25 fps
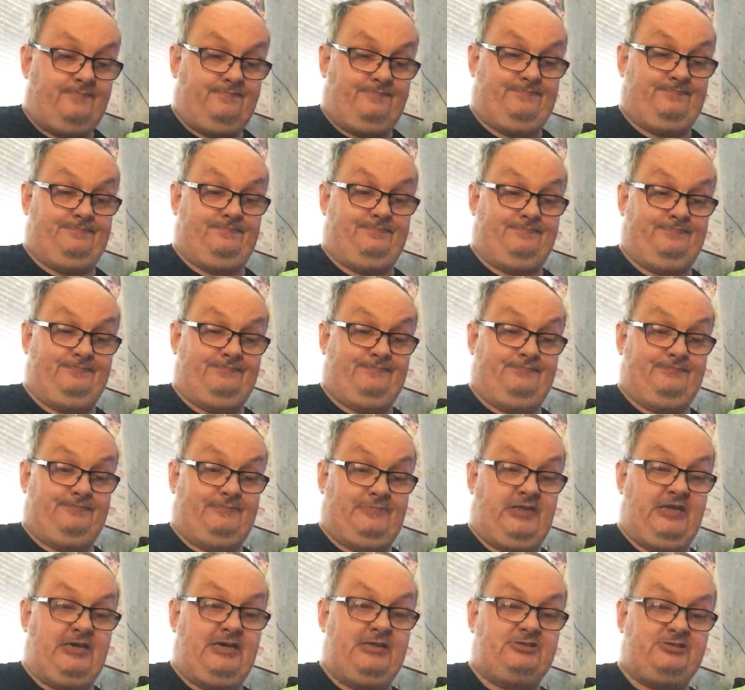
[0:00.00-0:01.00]
mean?
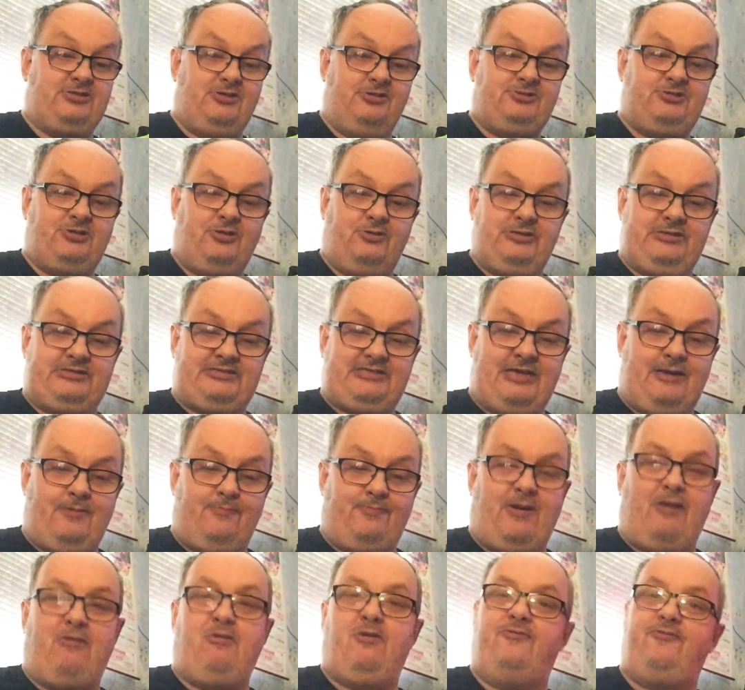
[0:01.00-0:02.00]
Yeah, so Tony
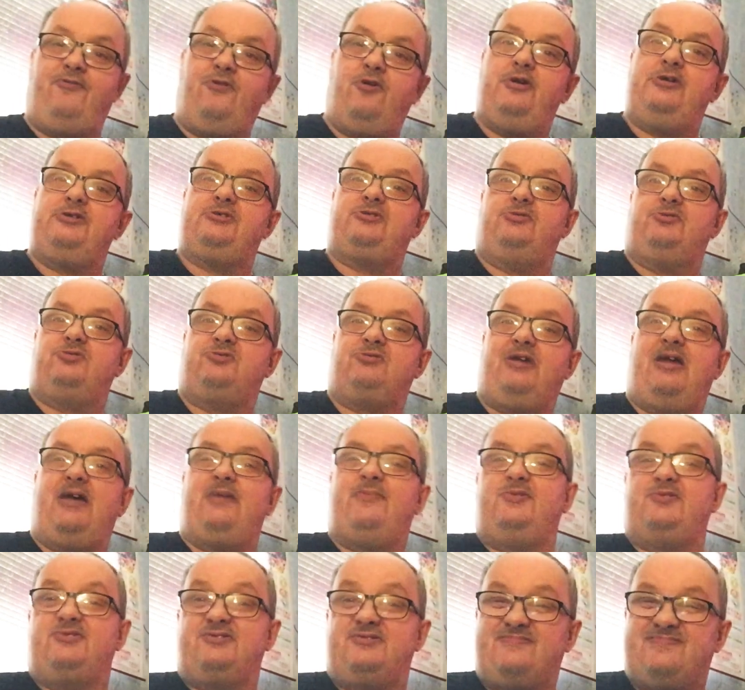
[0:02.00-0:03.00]
Tech Power, 40
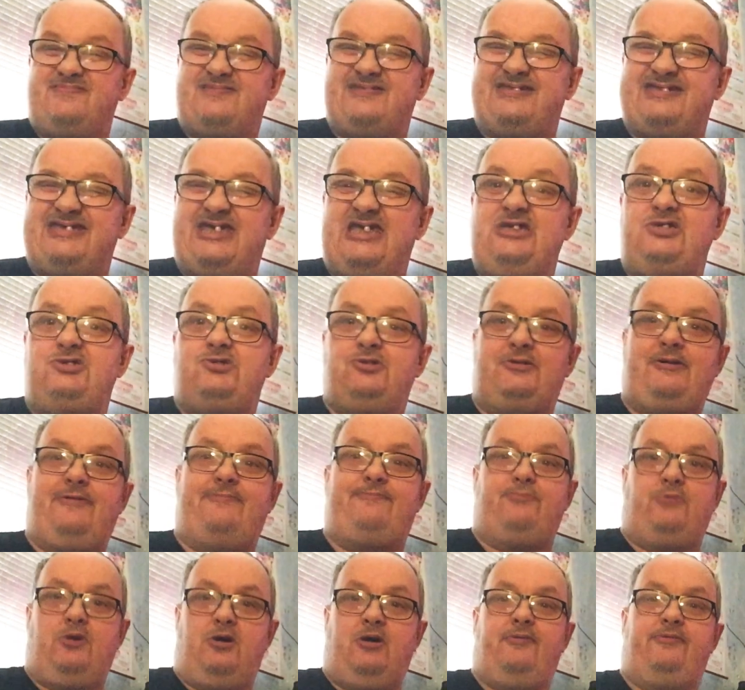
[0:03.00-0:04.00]
subscribers. He should
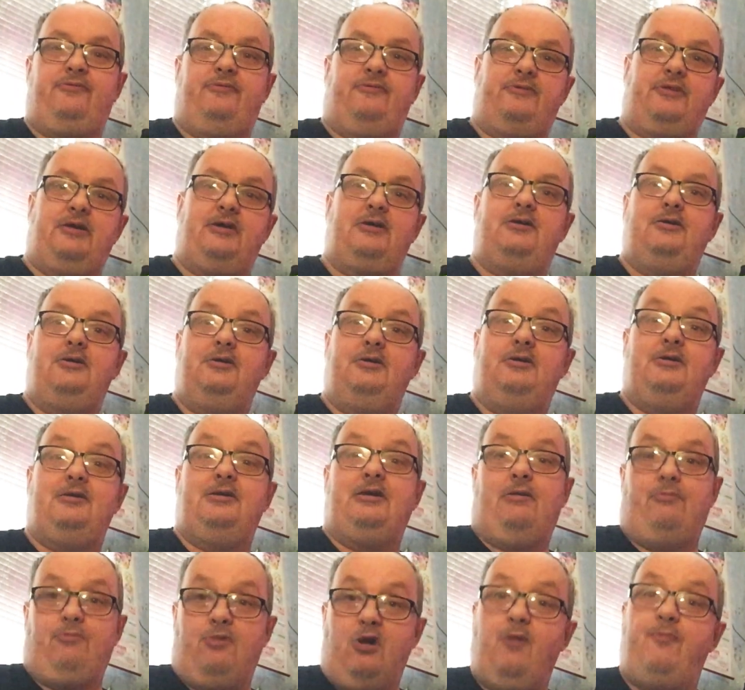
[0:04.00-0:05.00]
have more than that.
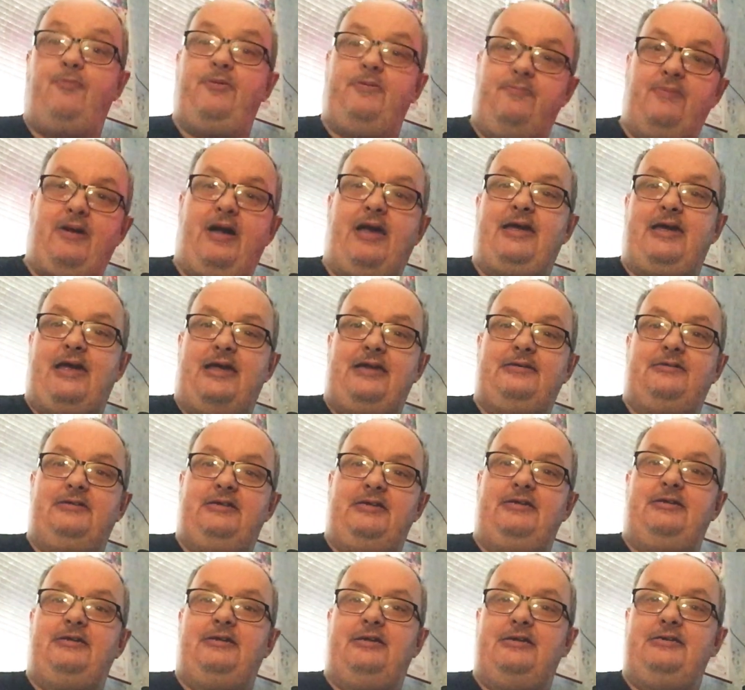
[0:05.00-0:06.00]
I'm hoping by end of
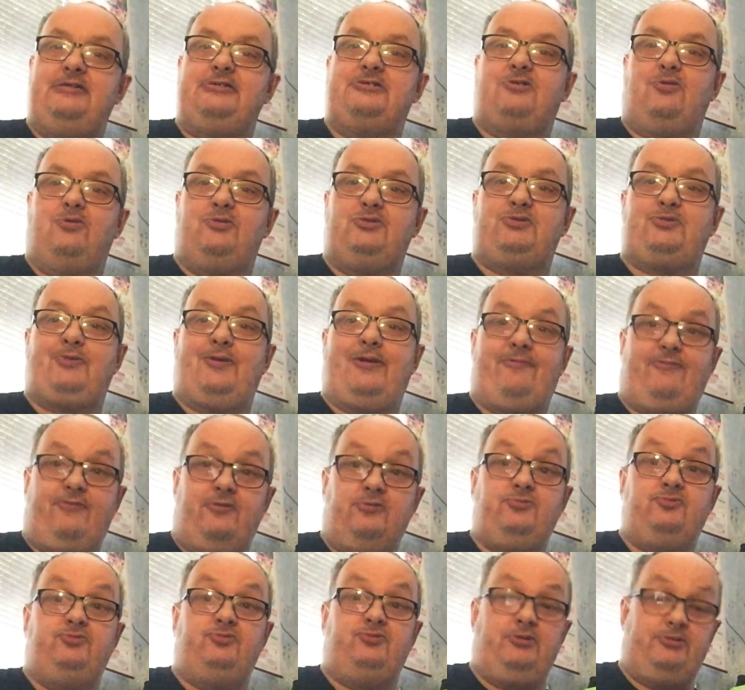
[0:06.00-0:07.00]
the year he's going to have
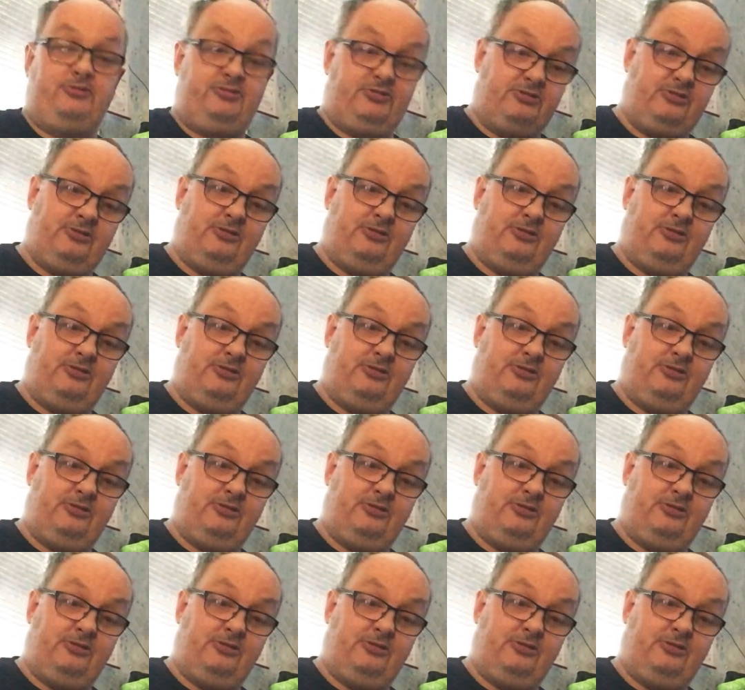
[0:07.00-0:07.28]
100.